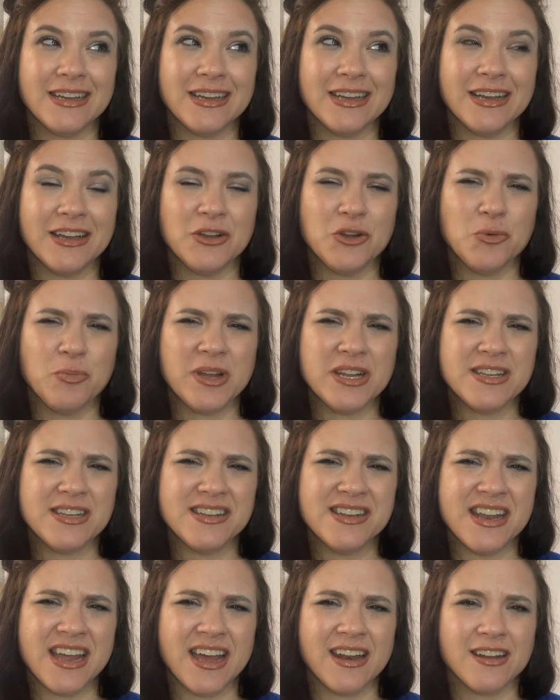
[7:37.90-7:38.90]
I hope I
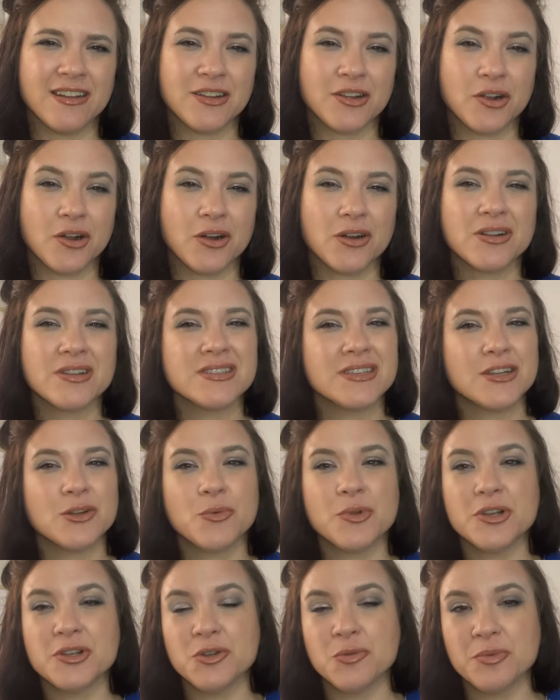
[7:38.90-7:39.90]
didn't add it to cart because I don't
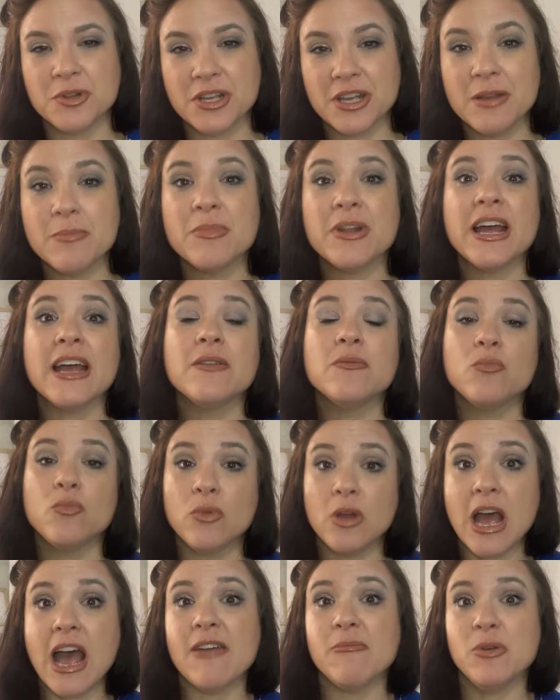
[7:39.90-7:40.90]
want to duplicate, but I,
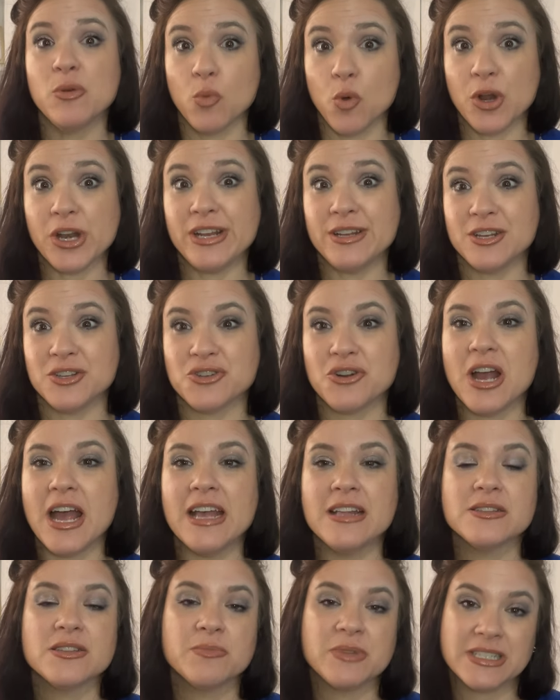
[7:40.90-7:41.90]
I've been wanting to try
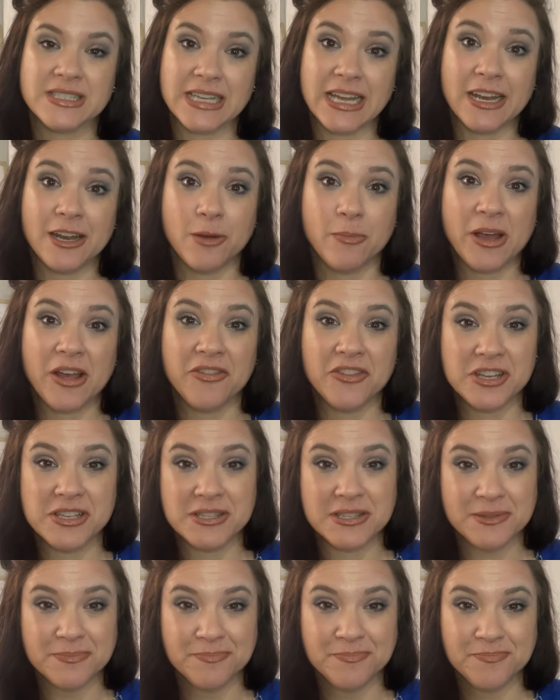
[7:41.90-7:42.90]
it, so I'm excited about this.
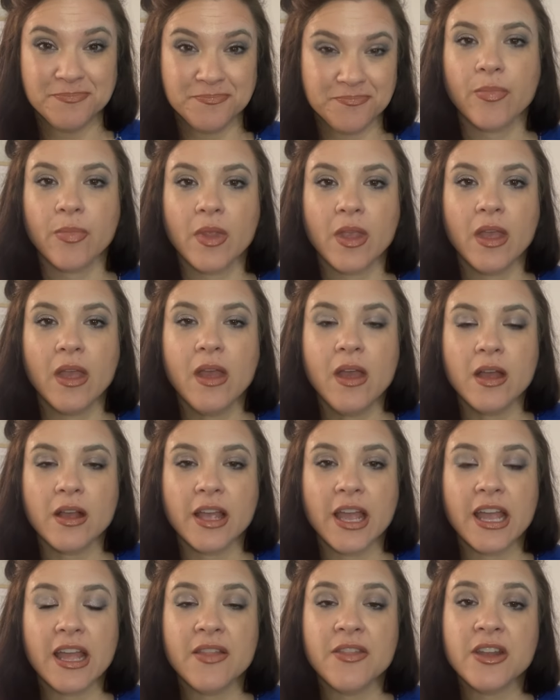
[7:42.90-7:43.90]

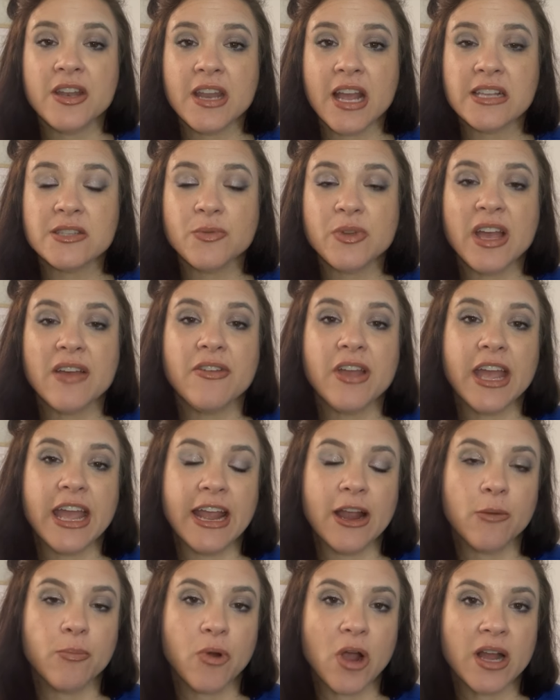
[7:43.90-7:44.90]
Okay, and then next we have a
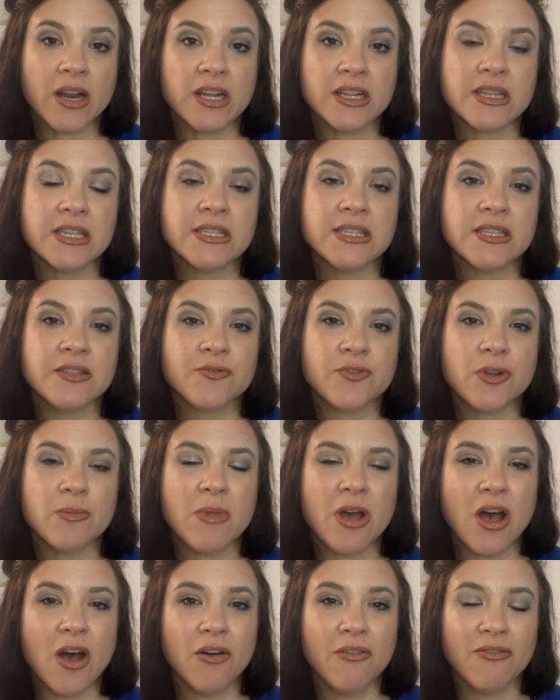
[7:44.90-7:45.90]
hair product. This is from
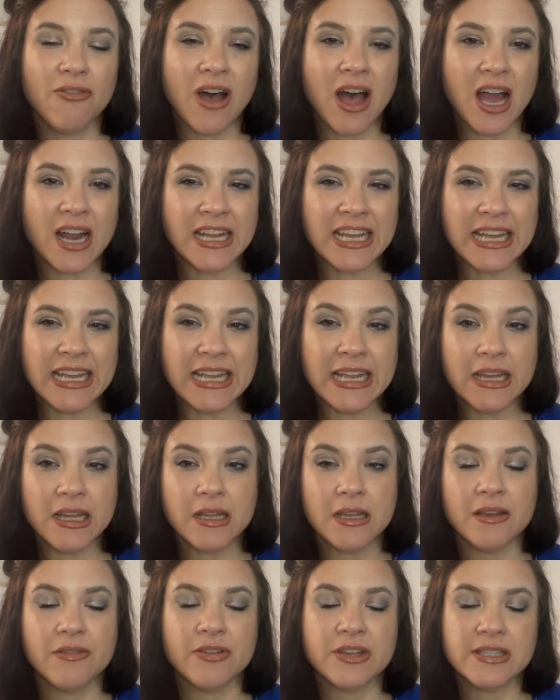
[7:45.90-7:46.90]
Avani,
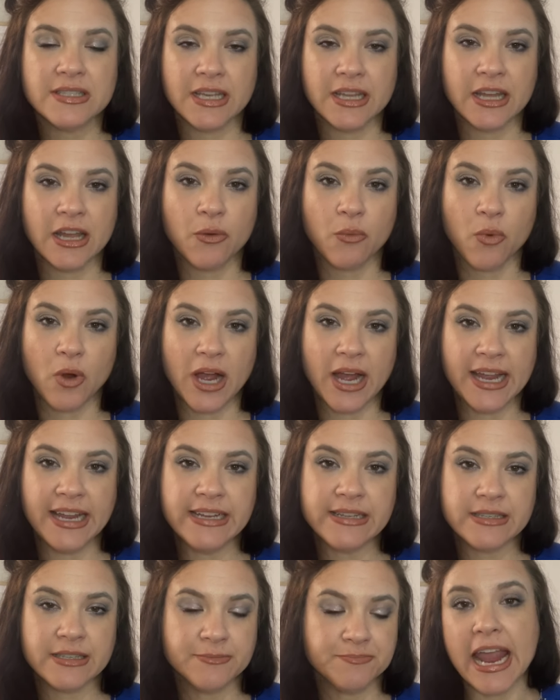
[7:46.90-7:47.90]
if I say that
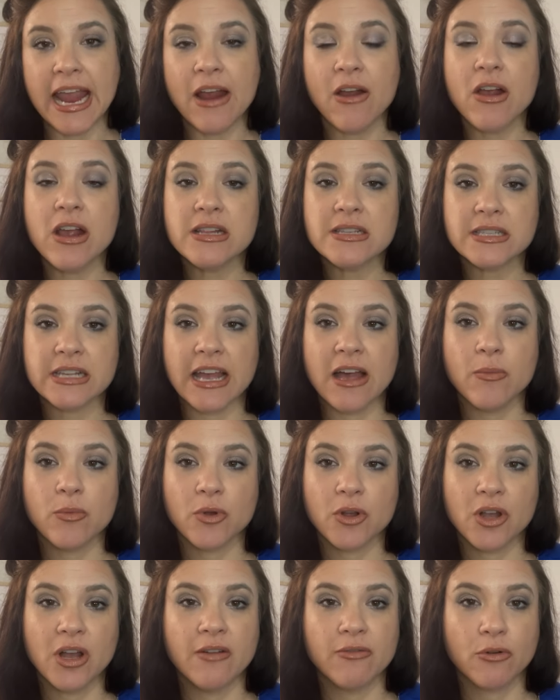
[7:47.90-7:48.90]
right, Hair and Scalp
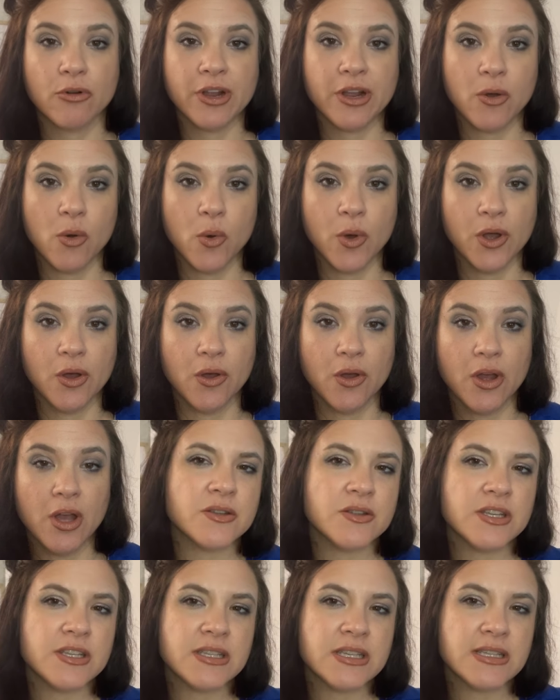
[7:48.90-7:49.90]
Recovery Oil. So
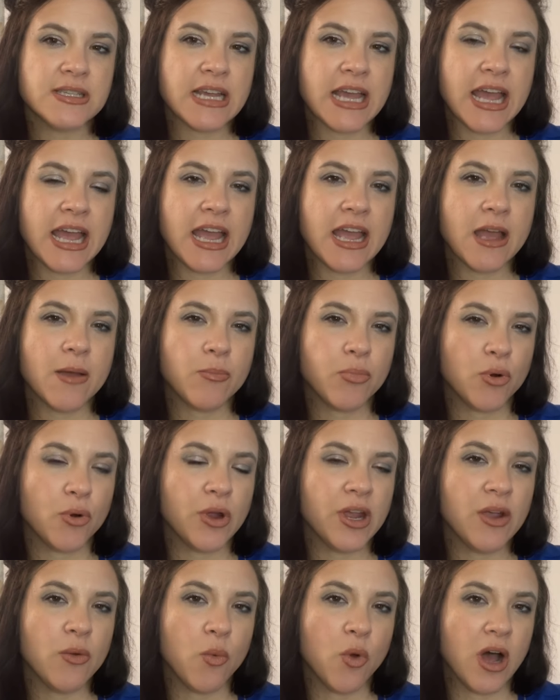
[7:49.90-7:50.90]
this is a
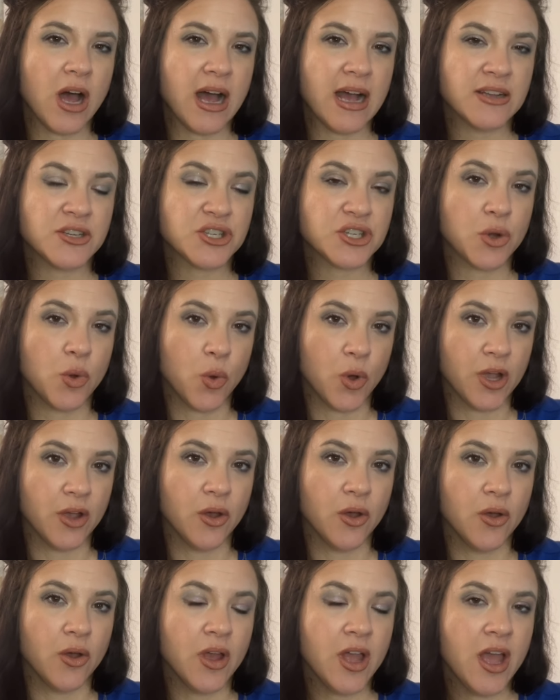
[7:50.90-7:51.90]
pre-wash
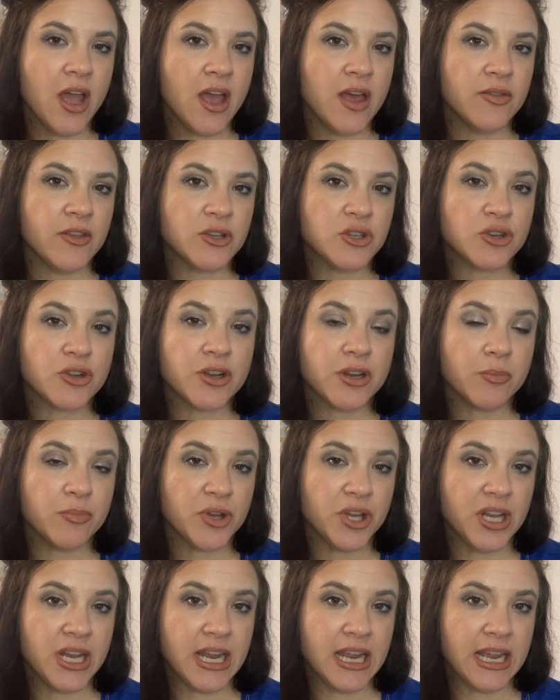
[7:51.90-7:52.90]
oil that you're gonna
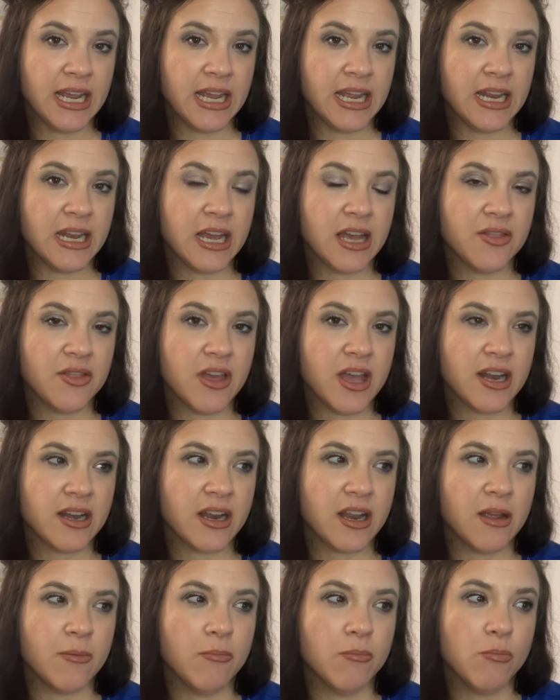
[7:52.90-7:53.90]
put in that
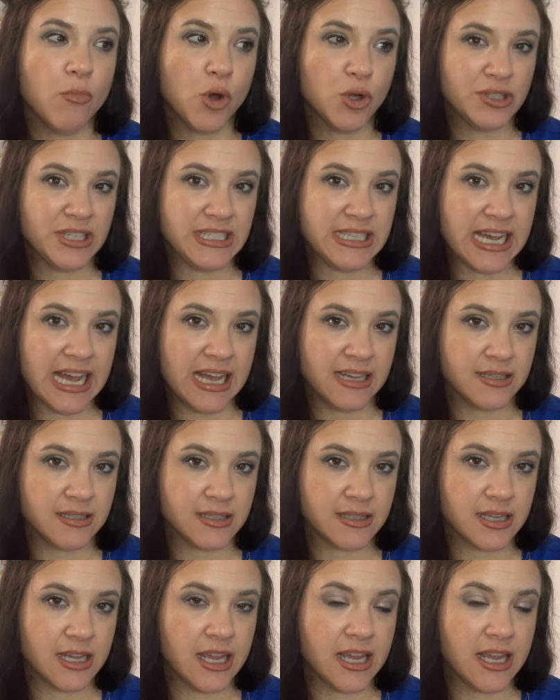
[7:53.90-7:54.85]
multitasks.